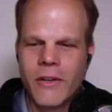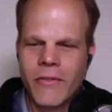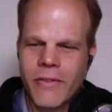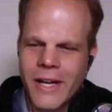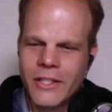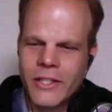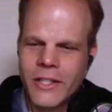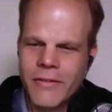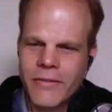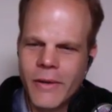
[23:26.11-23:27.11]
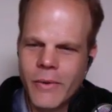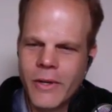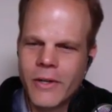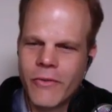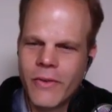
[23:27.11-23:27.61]
In fact, Jeff, I went
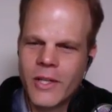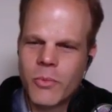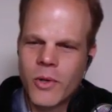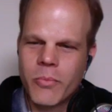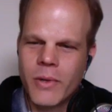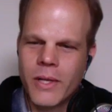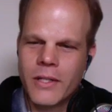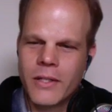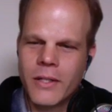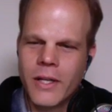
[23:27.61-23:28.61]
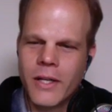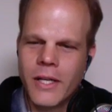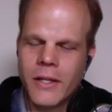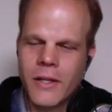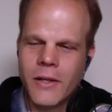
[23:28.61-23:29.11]
on your Facebook page, and
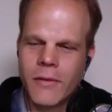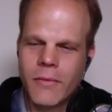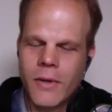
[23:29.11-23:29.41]
I'm